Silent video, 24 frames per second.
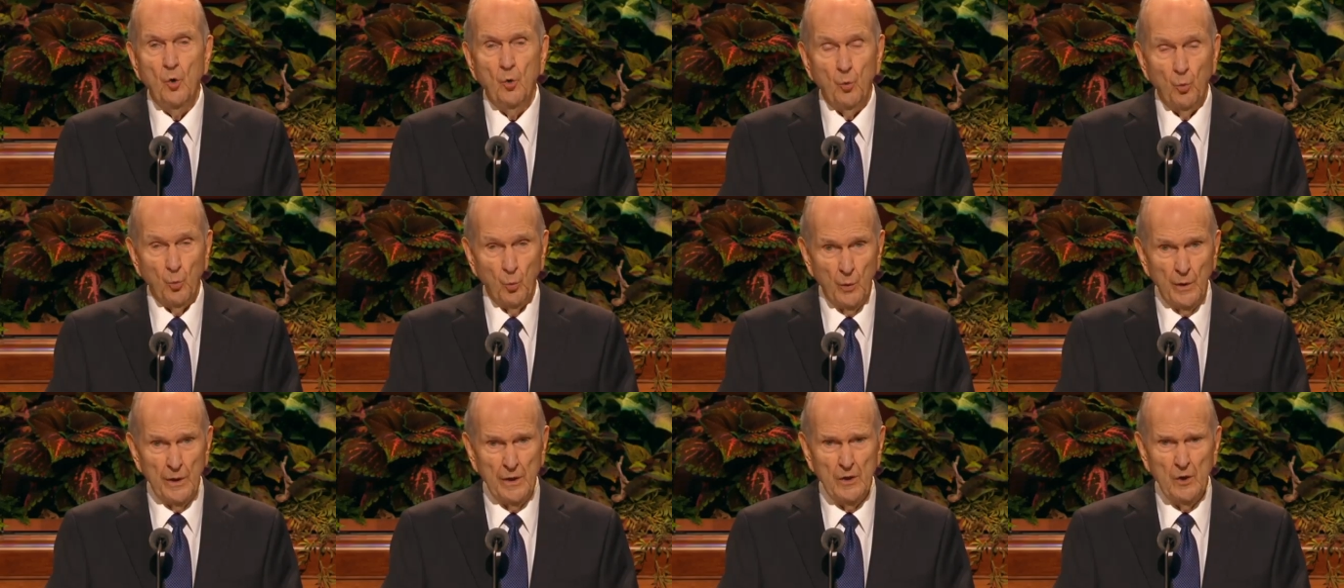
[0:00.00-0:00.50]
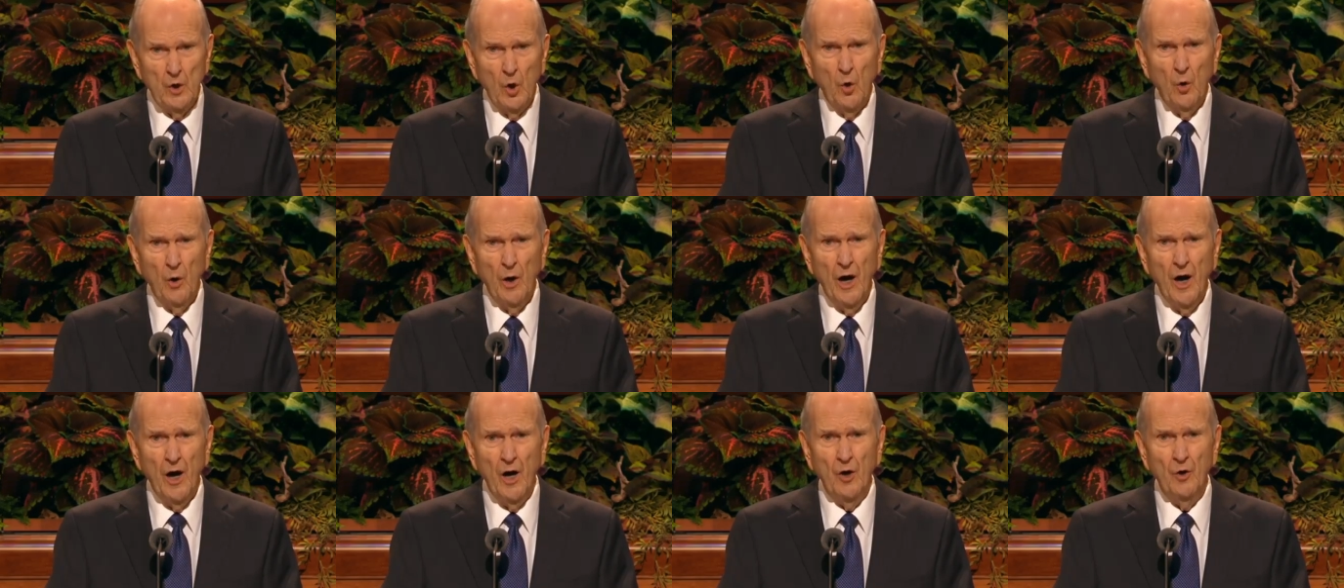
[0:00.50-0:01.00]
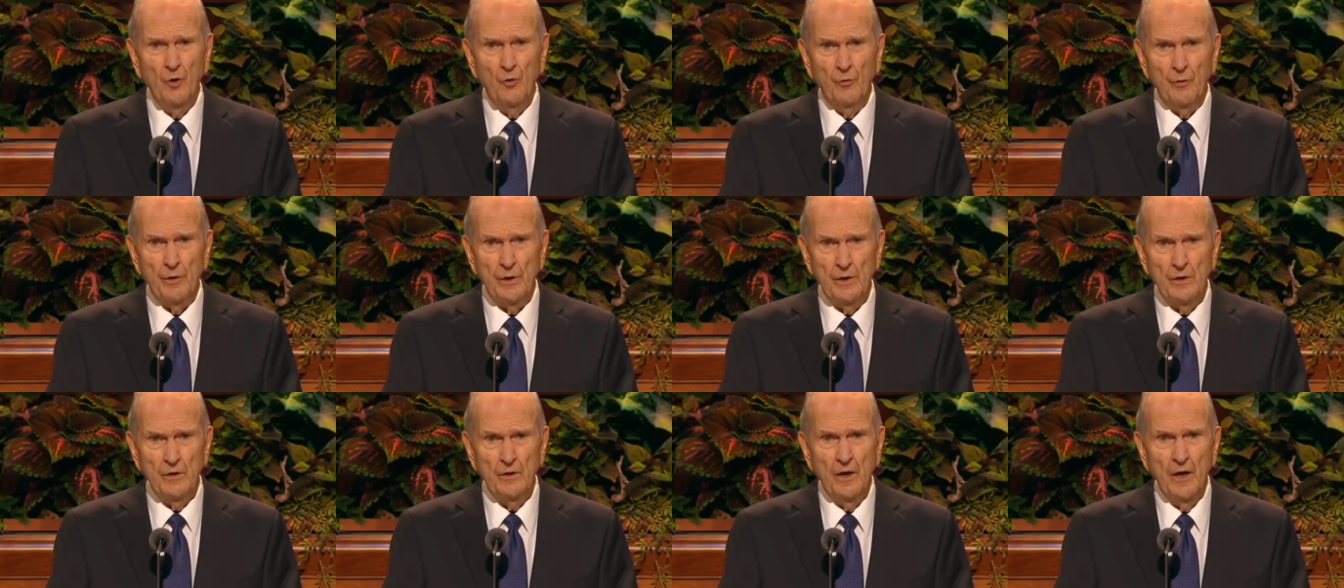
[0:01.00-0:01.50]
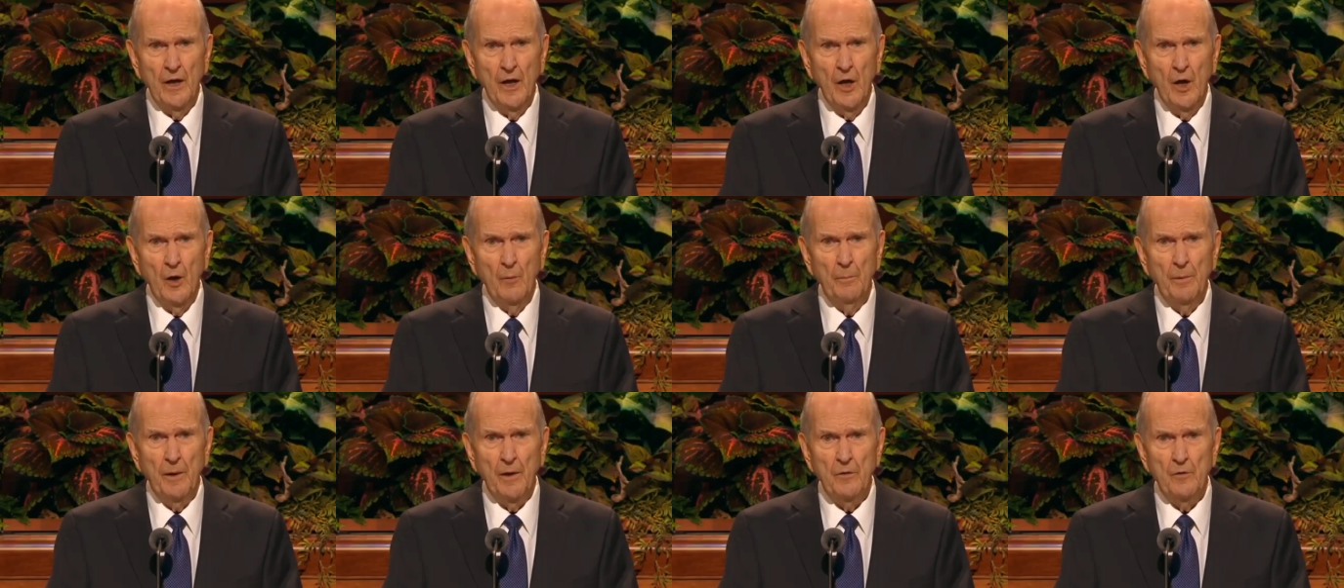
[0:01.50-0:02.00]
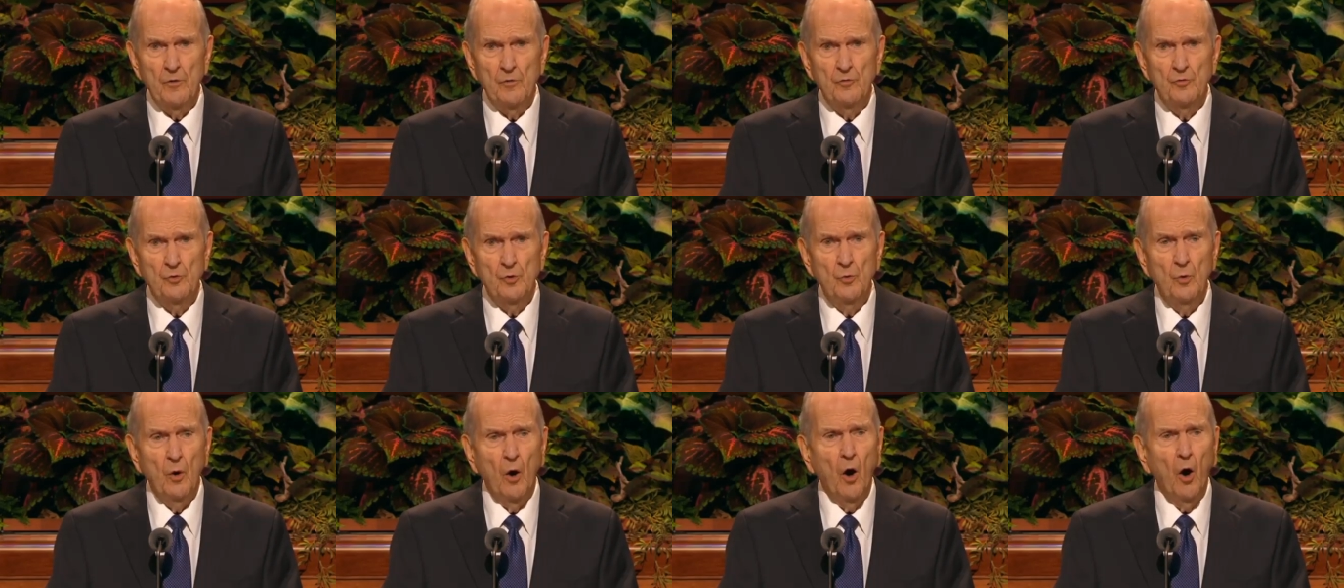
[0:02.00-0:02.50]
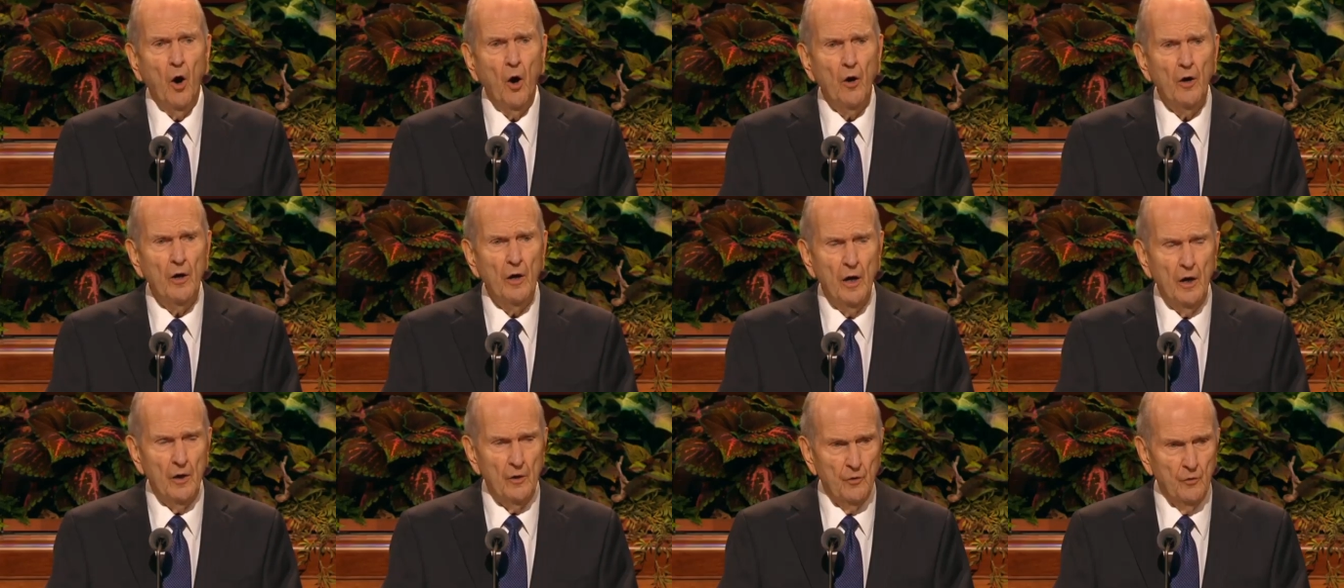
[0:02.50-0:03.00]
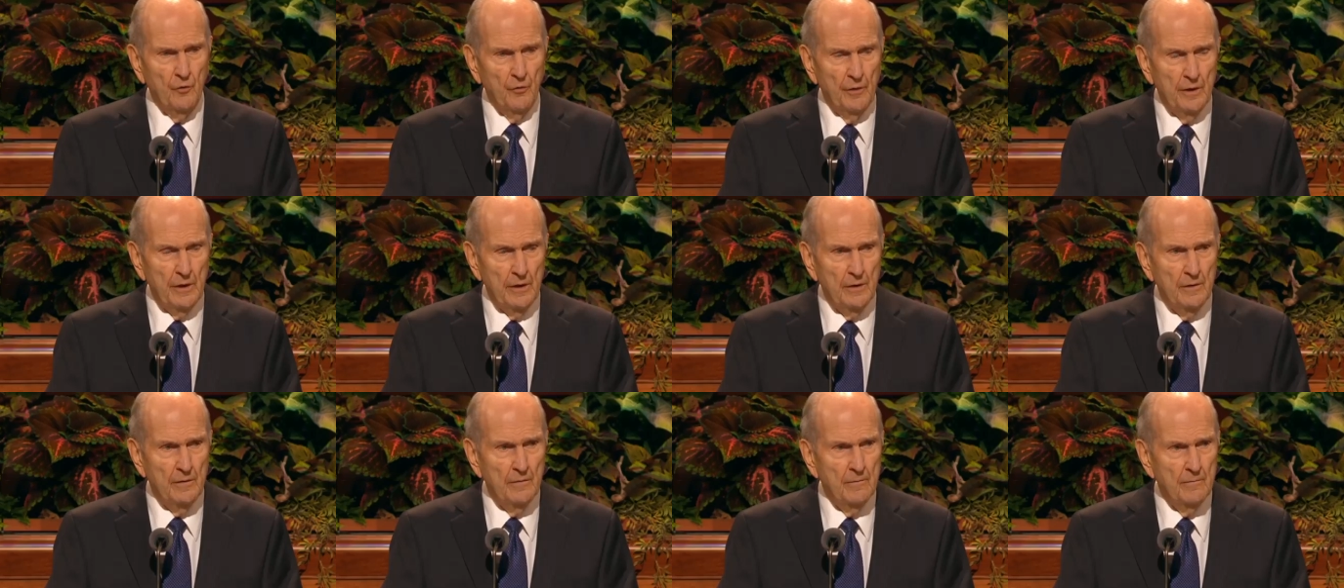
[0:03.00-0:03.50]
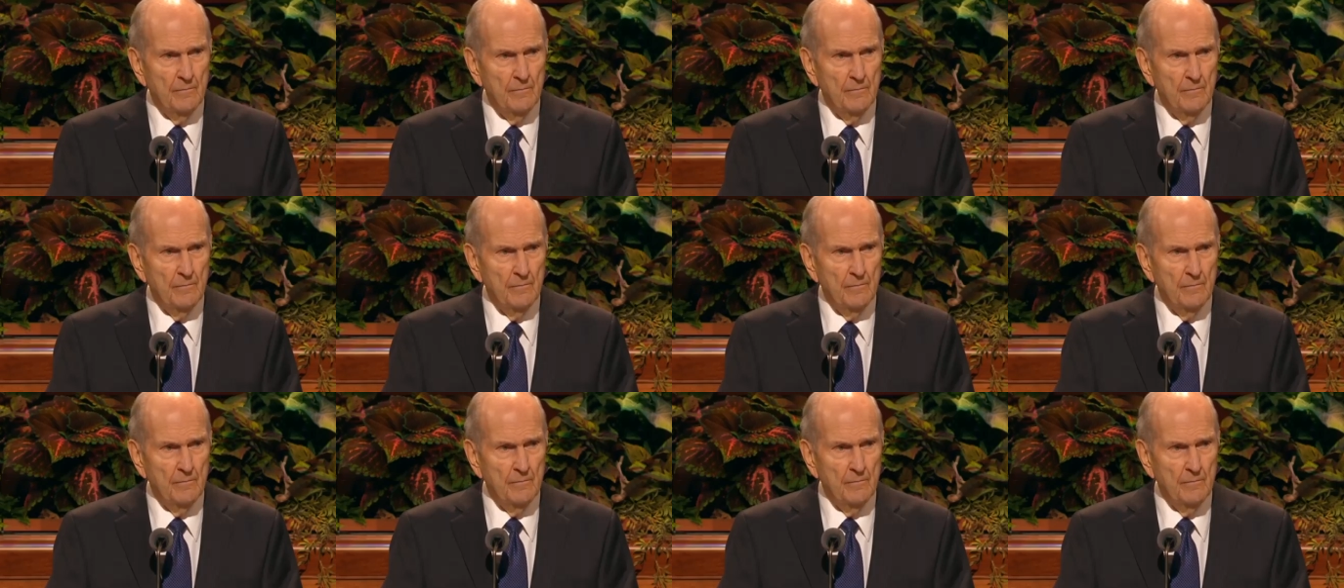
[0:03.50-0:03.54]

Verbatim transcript: We go hungry to help others who are hungry.